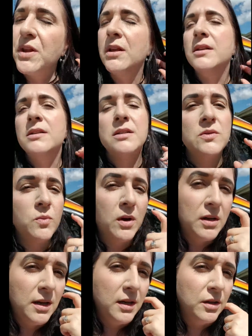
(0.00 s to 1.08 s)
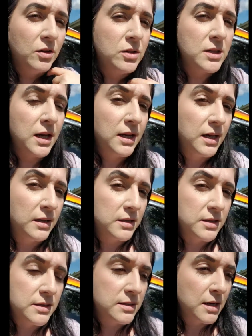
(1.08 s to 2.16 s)
And this is what it looks like in the
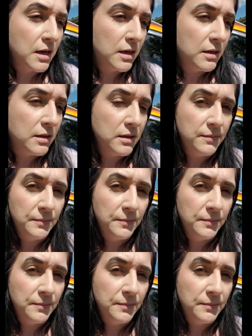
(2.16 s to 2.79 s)
sun.